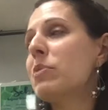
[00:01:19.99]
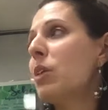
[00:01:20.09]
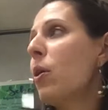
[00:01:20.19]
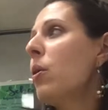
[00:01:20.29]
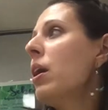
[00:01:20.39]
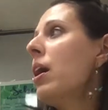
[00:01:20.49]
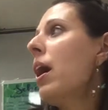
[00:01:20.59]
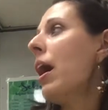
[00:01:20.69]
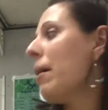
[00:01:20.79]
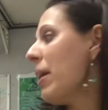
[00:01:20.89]
So
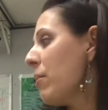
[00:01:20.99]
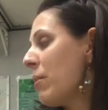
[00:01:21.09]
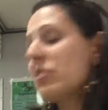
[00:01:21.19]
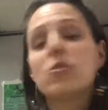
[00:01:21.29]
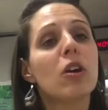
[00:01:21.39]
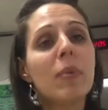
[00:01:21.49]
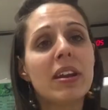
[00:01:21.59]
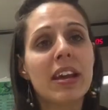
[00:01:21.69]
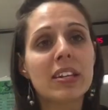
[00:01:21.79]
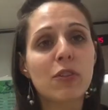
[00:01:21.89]
anyways, those are on my
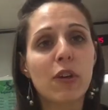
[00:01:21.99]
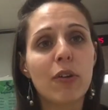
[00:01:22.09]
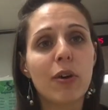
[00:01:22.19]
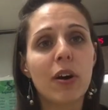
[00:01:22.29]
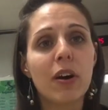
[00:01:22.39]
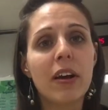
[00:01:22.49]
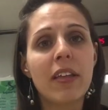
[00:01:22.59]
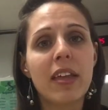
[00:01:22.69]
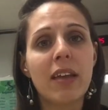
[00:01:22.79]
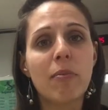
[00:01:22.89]
desk for you all,
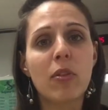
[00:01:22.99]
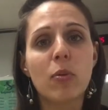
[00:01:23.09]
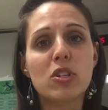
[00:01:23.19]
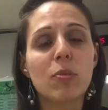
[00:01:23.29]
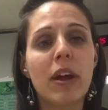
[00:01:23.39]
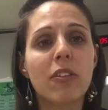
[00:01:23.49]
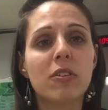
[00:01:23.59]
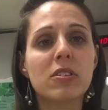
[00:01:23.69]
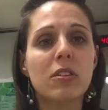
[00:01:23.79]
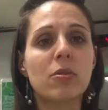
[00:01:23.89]
and then the would you rather
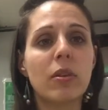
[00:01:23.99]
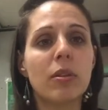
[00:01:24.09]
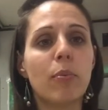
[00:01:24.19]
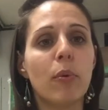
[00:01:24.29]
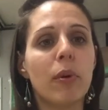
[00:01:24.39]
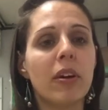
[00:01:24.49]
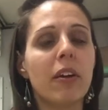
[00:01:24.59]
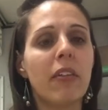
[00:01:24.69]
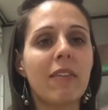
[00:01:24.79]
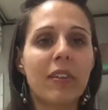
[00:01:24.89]
is also on the board and
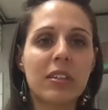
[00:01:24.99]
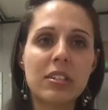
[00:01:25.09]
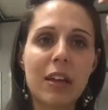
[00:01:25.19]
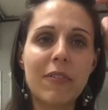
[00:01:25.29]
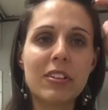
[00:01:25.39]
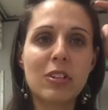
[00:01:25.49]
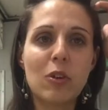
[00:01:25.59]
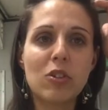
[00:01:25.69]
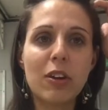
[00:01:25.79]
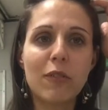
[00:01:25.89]
all that fun stuff. And
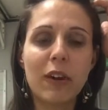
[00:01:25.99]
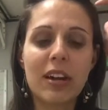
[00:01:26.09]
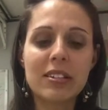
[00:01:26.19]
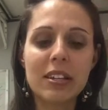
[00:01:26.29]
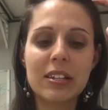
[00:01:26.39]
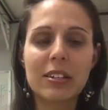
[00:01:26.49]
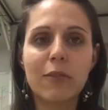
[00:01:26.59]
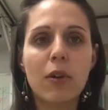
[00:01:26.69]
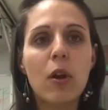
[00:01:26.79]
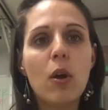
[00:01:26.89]
so Jennifer has a list
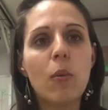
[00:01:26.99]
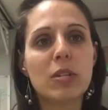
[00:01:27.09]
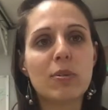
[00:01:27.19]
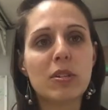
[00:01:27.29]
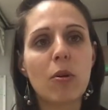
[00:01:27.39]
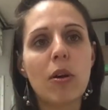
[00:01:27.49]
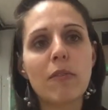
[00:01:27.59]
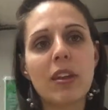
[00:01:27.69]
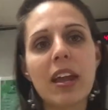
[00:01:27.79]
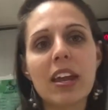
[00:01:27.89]
of what's supposed to go on
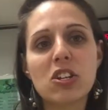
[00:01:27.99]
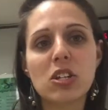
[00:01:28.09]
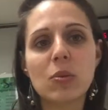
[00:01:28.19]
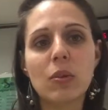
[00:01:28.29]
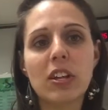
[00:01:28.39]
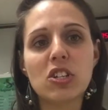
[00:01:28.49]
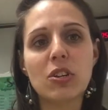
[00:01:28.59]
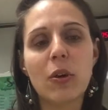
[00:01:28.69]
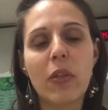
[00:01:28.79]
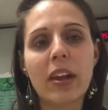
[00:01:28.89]
for the day, and she will let you
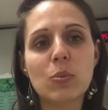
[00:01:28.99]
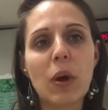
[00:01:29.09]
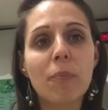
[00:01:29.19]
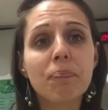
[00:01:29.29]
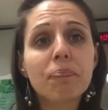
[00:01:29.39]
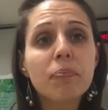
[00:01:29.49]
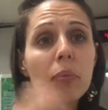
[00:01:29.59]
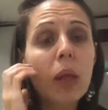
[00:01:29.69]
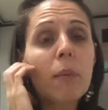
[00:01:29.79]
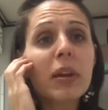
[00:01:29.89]
know that as well.
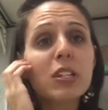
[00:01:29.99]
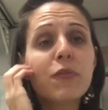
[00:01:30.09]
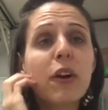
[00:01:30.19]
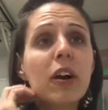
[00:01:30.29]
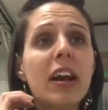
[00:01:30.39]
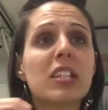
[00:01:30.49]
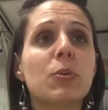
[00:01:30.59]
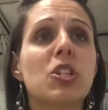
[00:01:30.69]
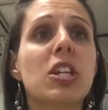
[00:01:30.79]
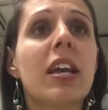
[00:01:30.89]
But as far as
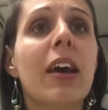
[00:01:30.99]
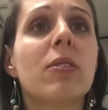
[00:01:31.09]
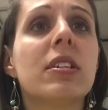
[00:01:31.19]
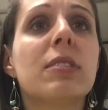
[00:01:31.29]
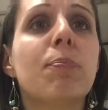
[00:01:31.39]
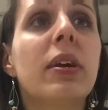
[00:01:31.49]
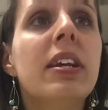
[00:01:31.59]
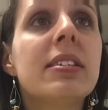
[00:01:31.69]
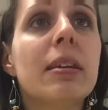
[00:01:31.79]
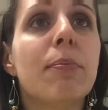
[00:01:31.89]
switching accounts, it's
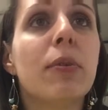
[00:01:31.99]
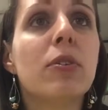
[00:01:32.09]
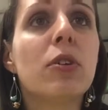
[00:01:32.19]
pretty simple.